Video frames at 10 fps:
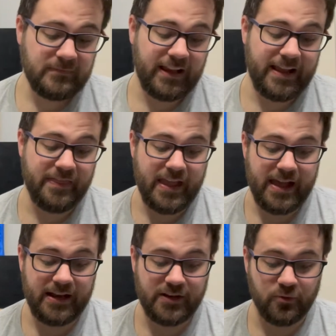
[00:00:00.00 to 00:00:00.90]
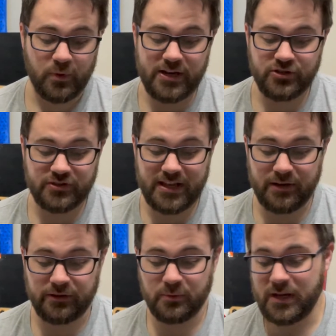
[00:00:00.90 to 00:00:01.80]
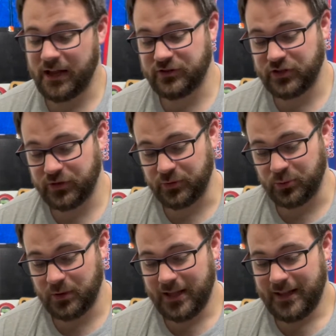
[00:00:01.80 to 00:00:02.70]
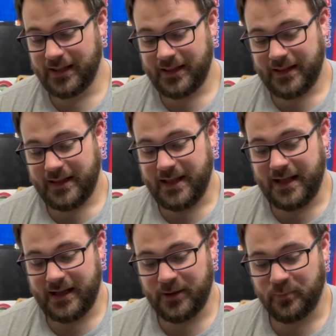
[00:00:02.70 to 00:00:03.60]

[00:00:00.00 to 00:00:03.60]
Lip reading: And then Rangers get a 3-on-2